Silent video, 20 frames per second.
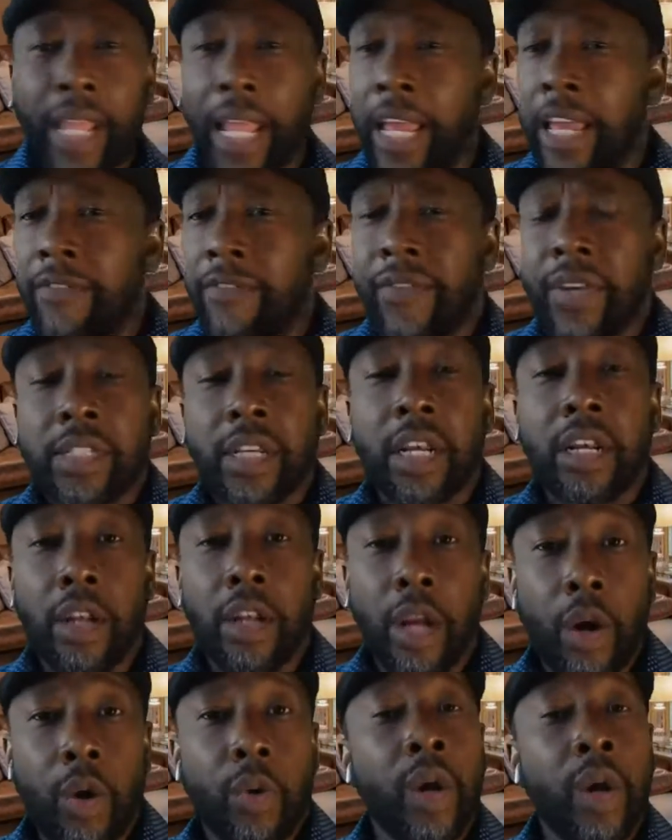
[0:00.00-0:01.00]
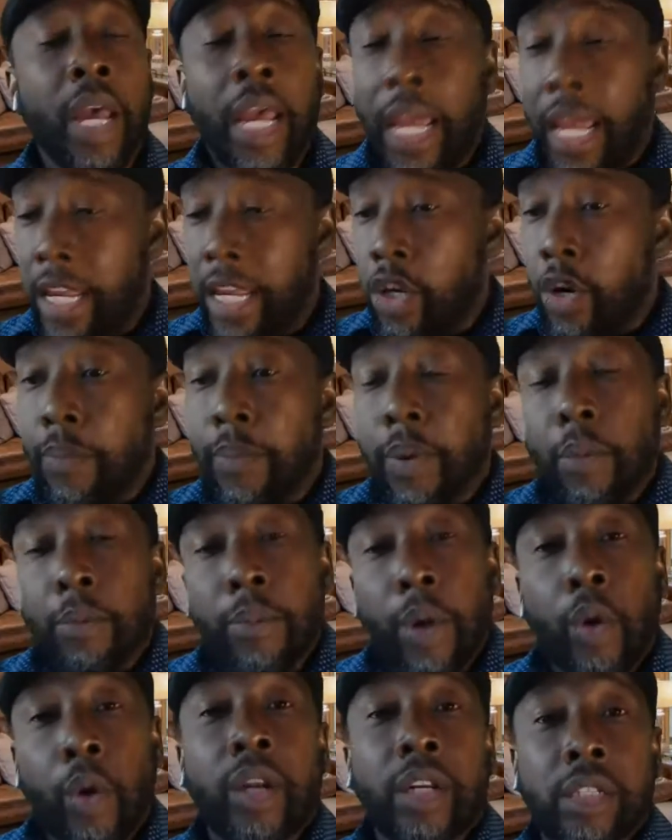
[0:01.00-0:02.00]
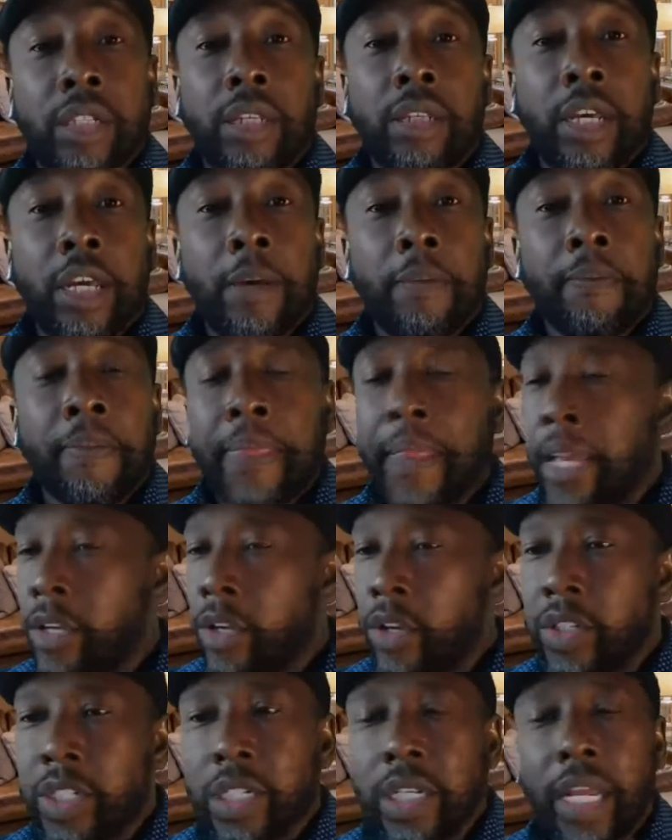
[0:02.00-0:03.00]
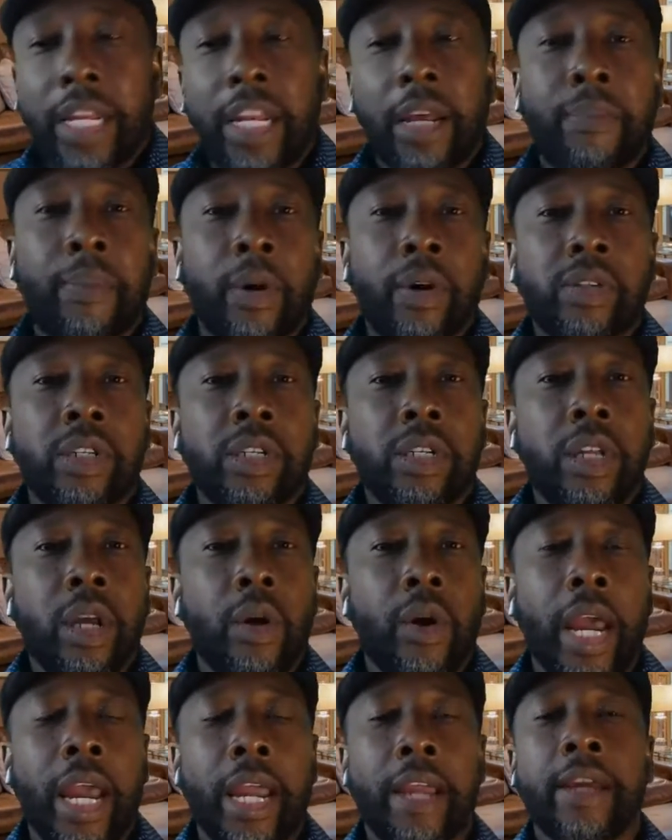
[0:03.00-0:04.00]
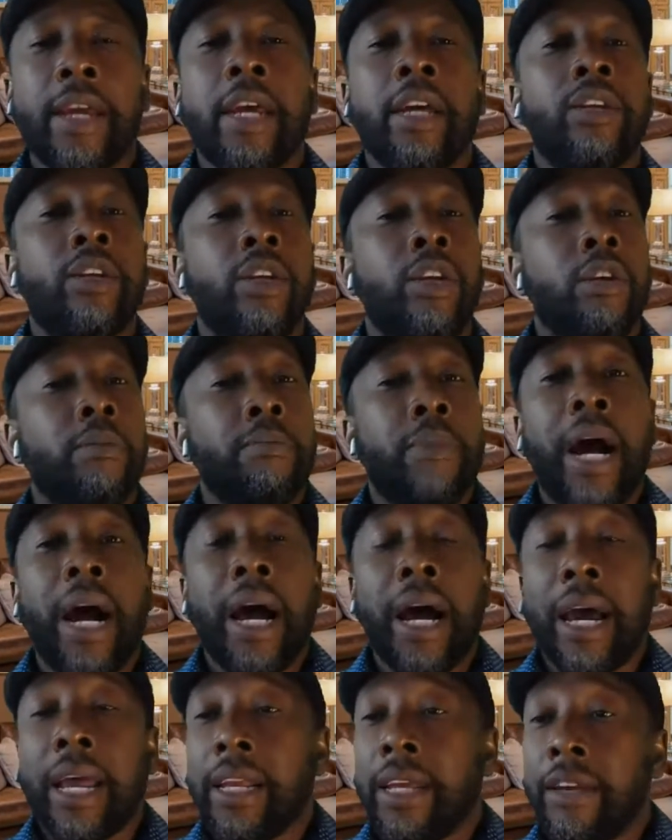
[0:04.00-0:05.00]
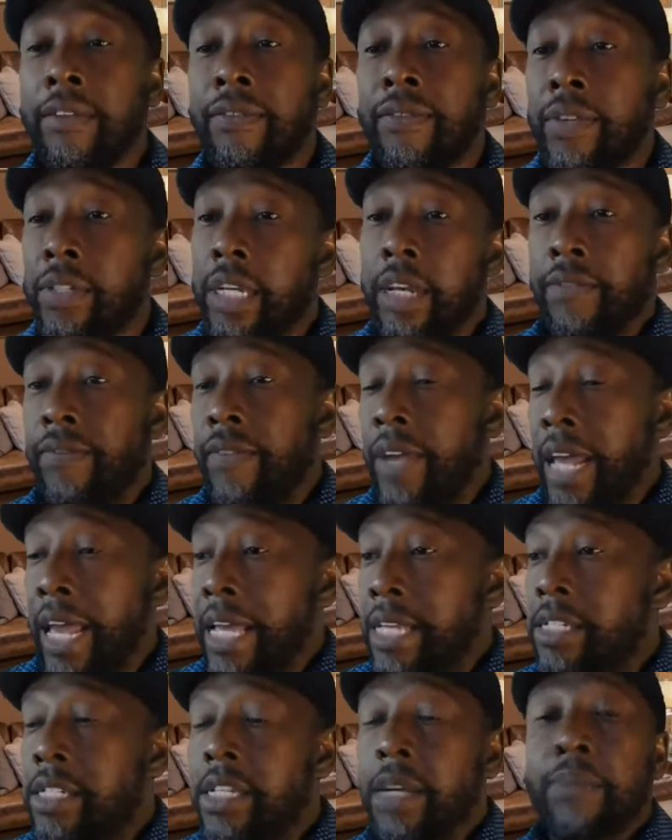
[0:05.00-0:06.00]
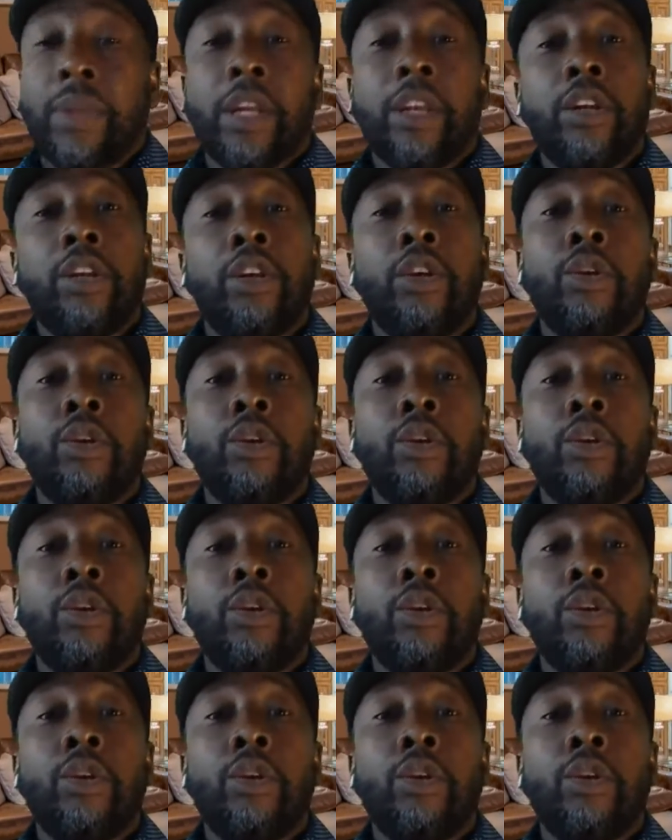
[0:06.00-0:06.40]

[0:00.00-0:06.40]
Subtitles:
If it's a no and you're promoting to them, you just let that person know, hey, do you mind if as something